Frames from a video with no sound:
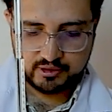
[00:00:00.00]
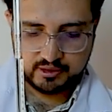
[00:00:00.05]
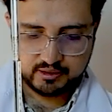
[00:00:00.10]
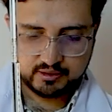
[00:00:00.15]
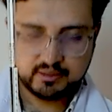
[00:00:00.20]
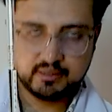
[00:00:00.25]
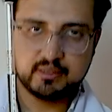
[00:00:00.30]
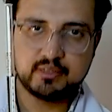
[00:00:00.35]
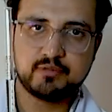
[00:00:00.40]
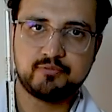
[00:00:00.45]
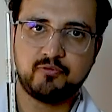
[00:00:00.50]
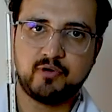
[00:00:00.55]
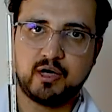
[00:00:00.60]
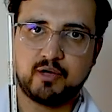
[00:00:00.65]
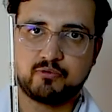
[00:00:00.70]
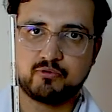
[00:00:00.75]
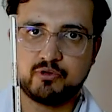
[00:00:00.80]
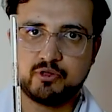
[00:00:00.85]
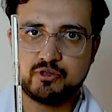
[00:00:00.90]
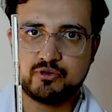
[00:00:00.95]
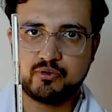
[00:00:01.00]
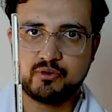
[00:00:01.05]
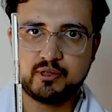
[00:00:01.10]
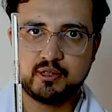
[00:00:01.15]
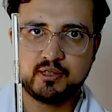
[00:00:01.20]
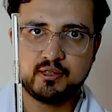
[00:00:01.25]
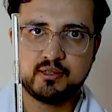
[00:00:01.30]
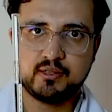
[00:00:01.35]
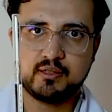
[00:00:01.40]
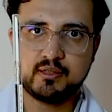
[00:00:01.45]
Don't open the burette
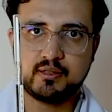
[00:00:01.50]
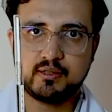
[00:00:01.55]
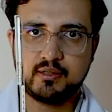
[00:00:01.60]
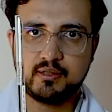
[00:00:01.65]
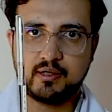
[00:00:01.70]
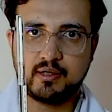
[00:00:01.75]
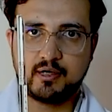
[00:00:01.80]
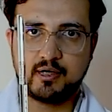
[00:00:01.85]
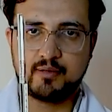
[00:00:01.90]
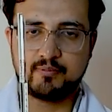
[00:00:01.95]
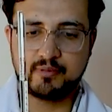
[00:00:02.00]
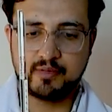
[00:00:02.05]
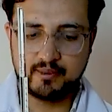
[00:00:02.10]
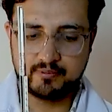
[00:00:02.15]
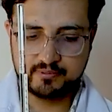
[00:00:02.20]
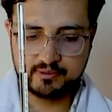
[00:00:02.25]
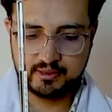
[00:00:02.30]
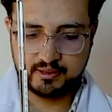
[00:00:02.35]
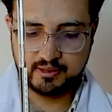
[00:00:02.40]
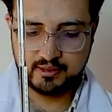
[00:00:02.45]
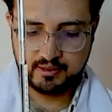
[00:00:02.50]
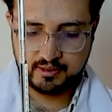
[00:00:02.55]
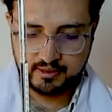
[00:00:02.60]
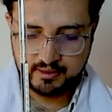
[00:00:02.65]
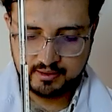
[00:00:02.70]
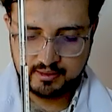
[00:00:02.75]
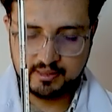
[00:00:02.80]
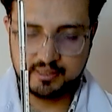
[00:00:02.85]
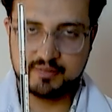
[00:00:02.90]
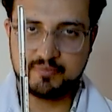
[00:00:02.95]
valve too quickly.
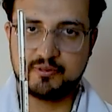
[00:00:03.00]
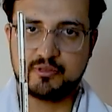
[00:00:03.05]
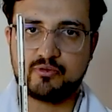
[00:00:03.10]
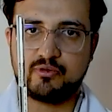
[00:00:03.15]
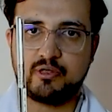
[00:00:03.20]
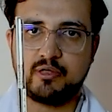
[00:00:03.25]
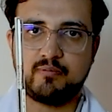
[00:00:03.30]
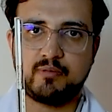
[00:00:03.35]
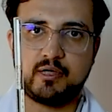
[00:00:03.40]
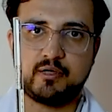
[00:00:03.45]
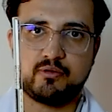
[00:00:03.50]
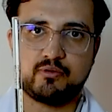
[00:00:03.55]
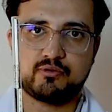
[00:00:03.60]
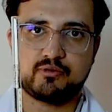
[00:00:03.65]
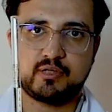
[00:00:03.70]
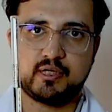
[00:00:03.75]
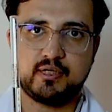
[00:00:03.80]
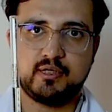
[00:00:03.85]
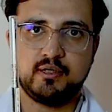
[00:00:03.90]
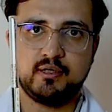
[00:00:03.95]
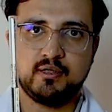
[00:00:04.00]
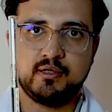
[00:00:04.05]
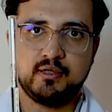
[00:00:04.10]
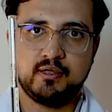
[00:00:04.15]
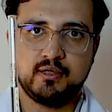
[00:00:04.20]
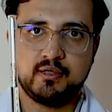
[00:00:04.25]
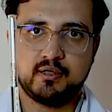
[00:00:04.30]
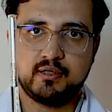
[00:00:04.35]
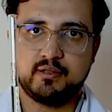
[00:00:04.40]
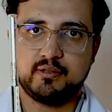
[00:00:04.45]
Allow the sodium hydroxide
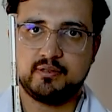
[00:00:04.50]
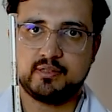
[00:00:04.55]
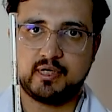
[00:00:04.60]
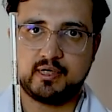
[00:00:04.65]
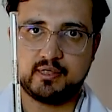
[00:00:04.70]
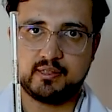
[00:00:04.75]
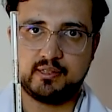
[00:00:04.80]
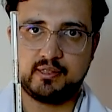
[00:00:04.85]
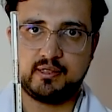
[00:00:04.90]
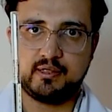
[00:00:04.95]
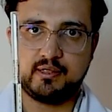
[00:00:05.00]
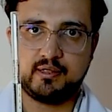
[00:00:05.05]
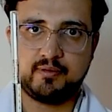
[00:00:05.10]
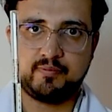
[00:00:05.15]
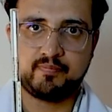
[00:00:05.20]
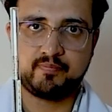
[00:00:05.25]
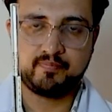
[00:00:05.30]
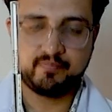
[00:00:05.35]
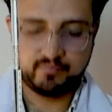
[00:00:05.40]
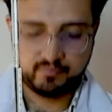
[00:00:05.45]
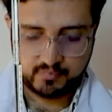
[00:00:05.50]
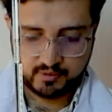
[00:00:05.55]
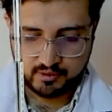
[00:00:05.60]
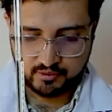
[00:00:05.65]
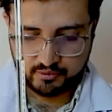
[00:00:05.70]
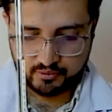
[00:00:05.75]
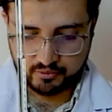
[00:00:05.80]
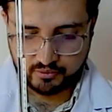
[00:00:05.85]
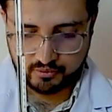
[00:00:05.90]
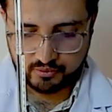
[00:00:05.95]
to flow slowly into the
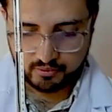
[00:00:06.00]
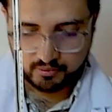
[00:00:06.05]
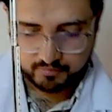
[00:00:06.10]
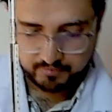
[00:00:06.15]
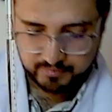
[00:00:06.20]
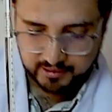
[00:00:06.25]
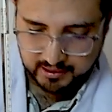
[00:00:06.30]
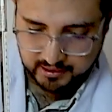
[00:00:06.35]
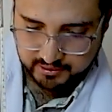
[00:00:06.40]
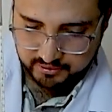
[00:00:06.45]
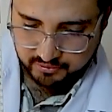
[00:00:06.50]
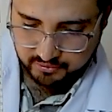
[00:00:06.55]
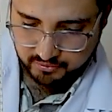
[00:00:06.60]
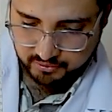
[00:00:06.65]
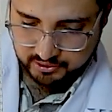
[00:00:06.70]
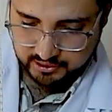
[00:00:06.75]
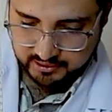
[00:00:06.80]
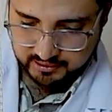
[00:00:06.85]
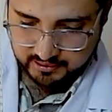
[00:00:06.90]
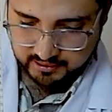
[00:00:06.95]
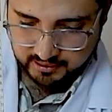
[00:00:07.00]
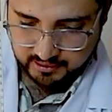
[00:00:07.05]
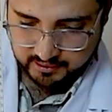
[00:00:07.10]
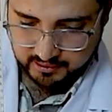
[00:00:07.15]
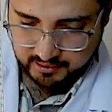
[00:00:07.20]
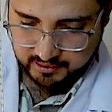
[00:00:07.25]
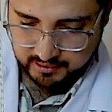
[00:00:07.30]
flask. First,